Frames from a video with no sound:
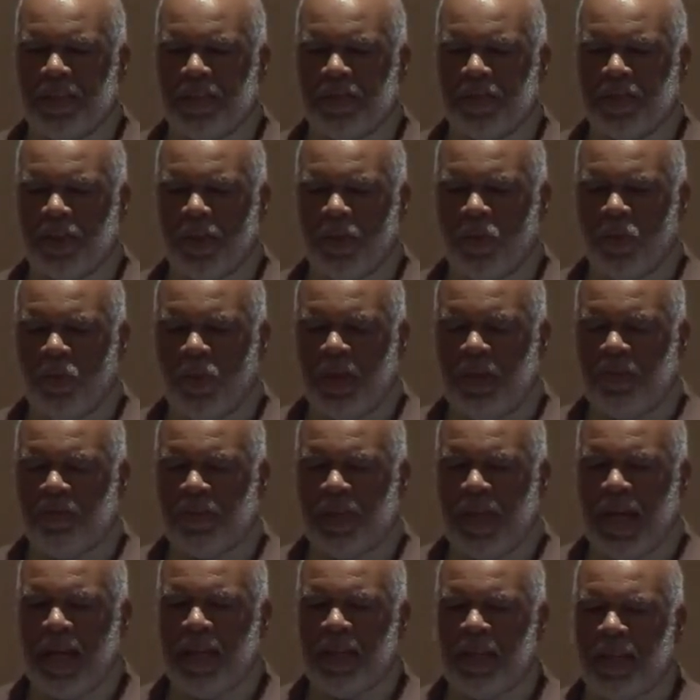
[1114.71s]
So we've
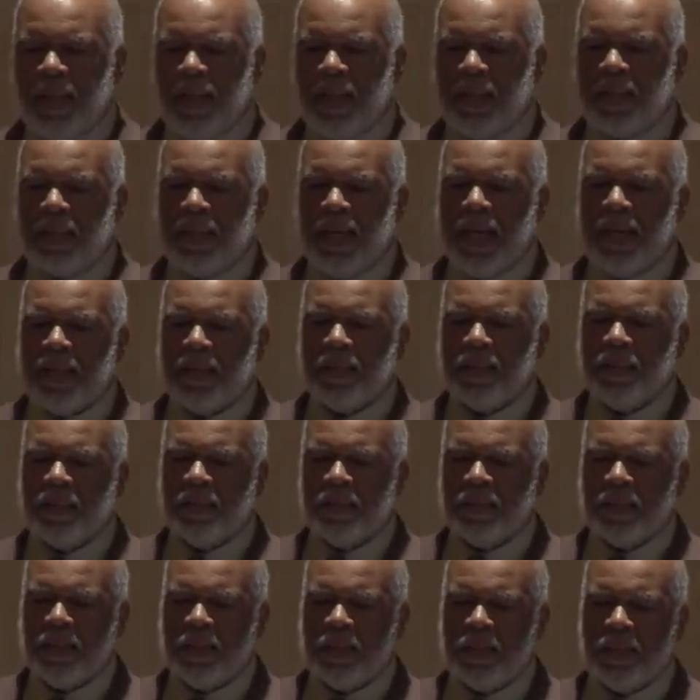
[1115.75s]
not yet
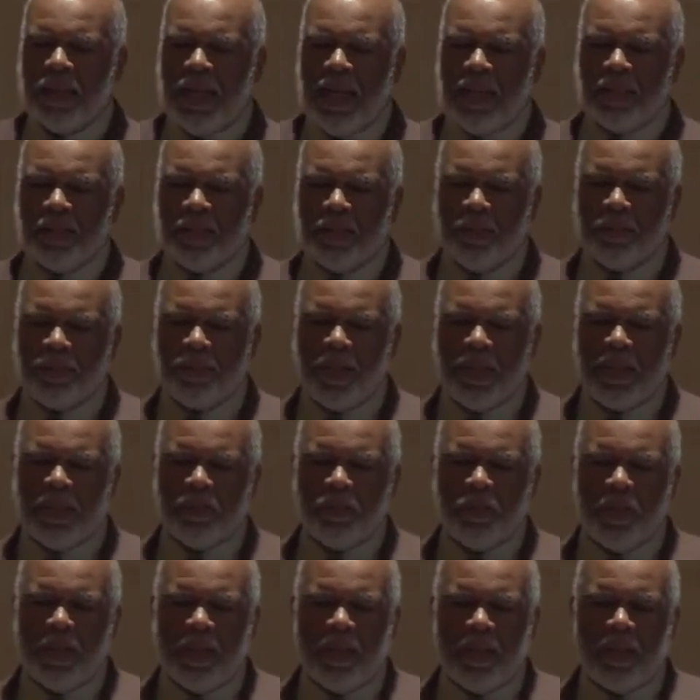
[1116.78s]
gotten to the
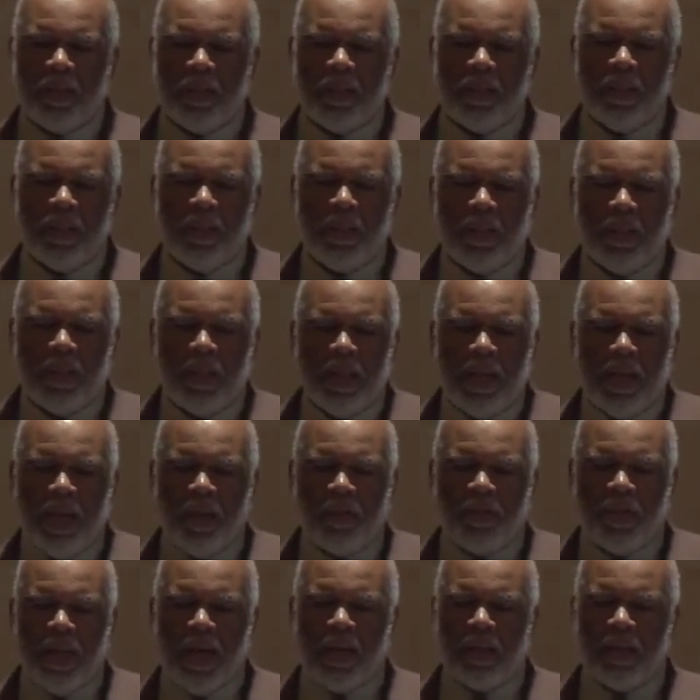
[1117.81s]
place where
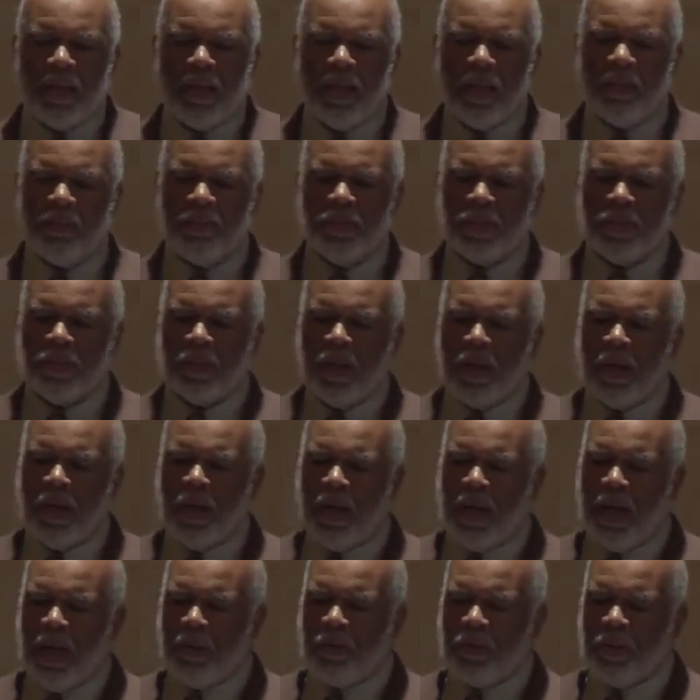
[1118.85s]
health outcomes
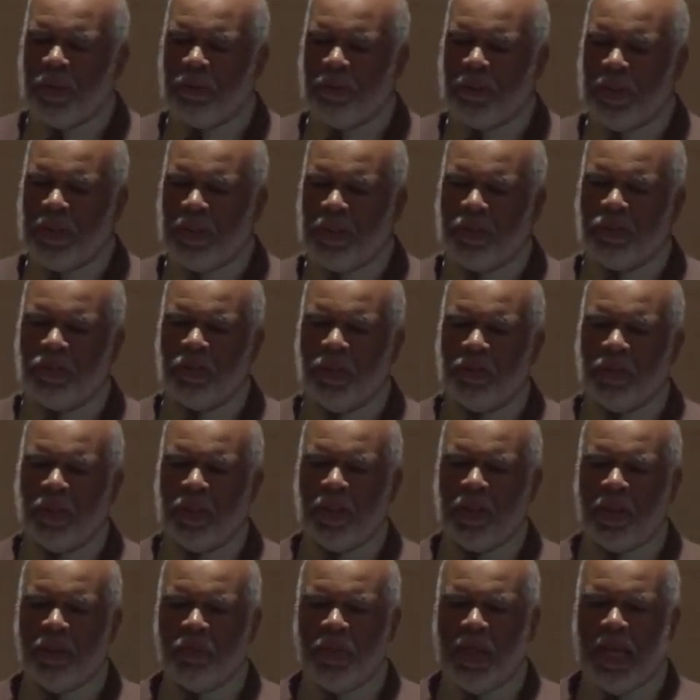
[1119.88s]
are equitably
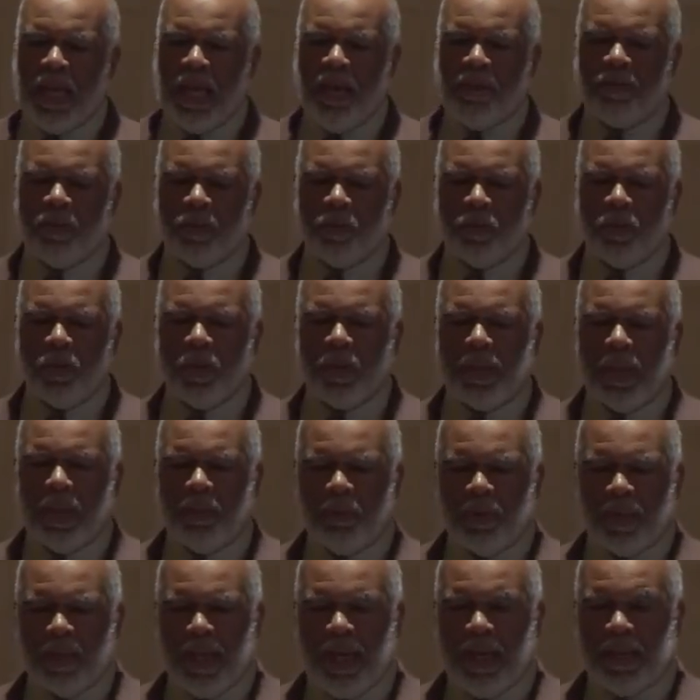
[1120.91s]
distributed and we have the world that
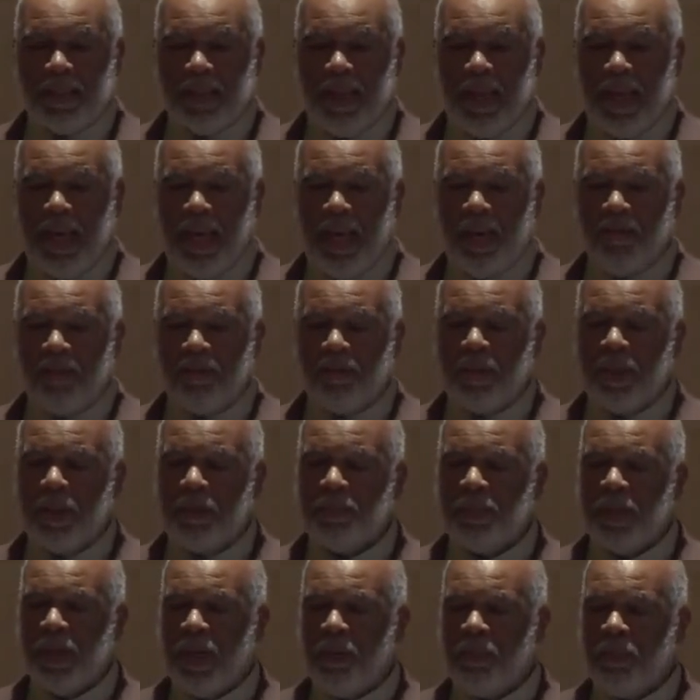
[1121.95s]
we'd like to have.
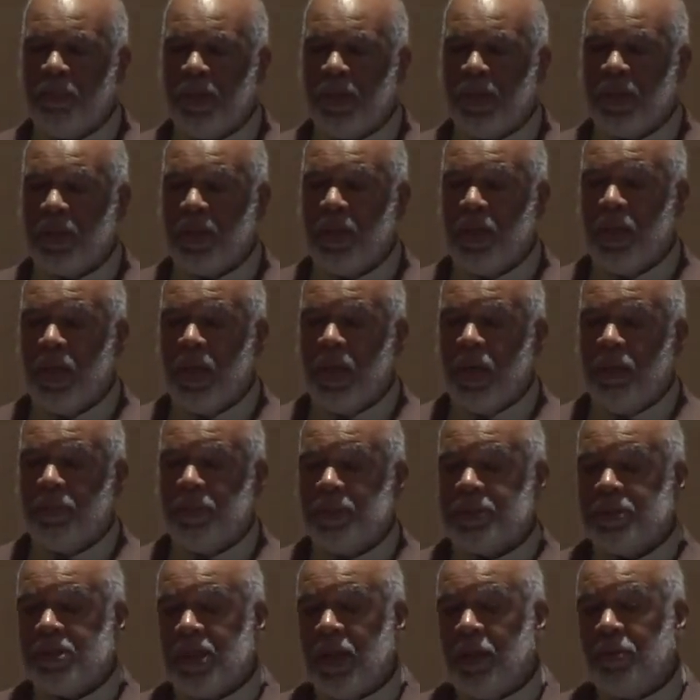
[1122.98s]

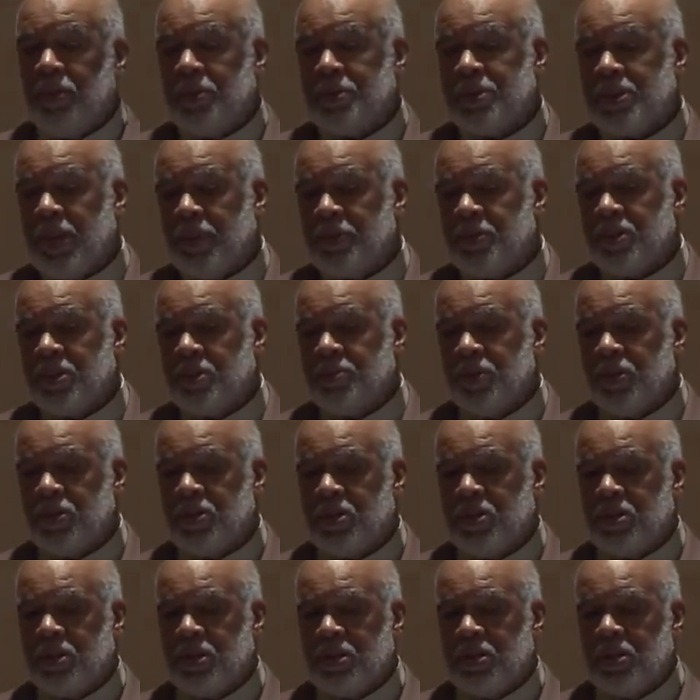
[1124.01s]
Substance
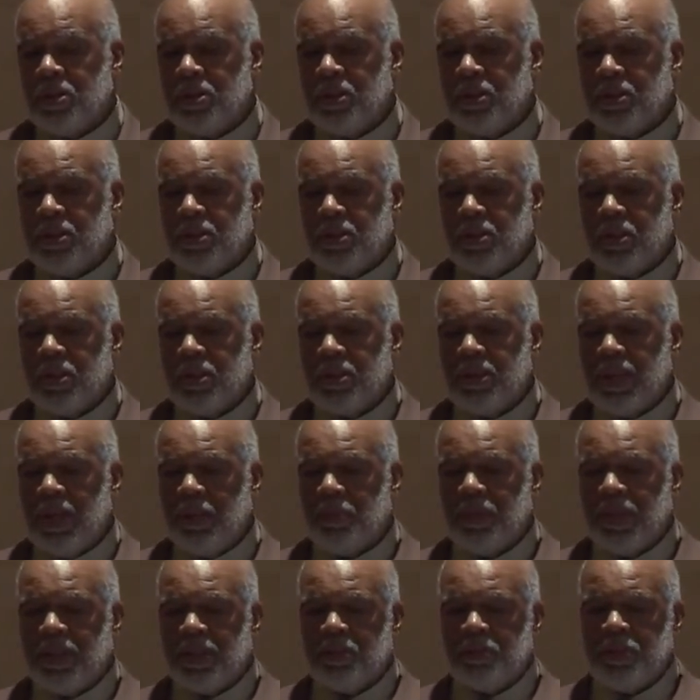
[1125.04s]
abuse is a good
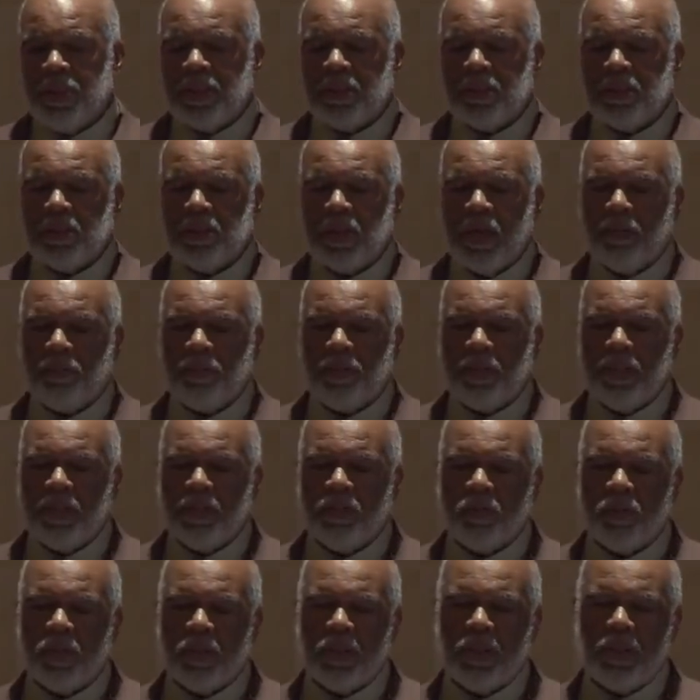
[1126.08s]
example. I spent a couple of
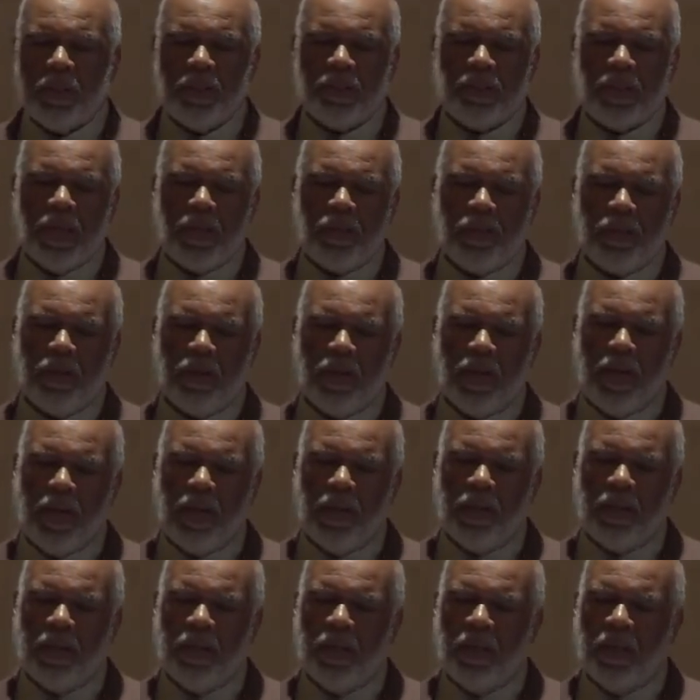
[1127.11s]
years working in South
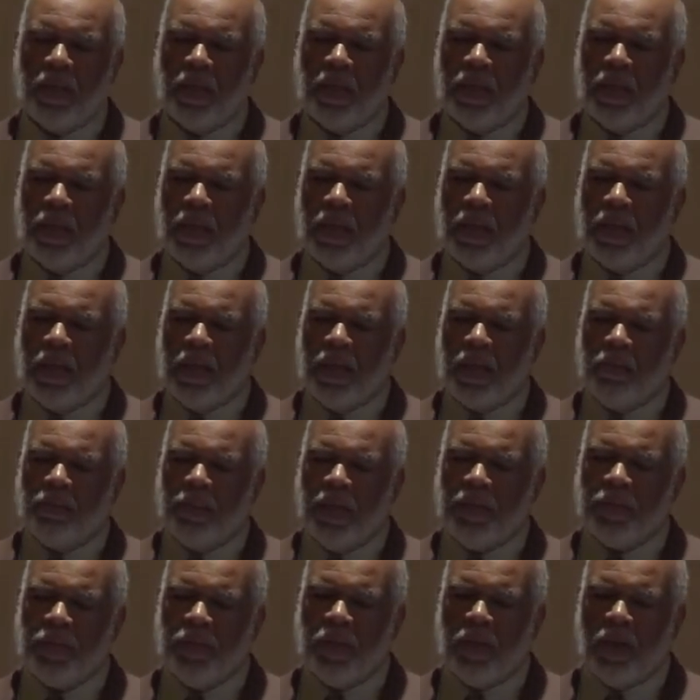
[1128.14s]
Carolina in a
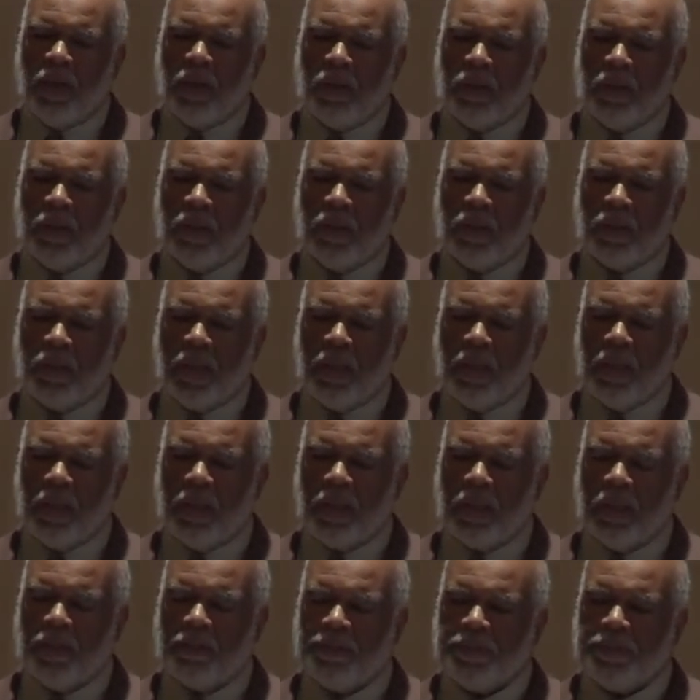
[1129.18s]
methadone clinic.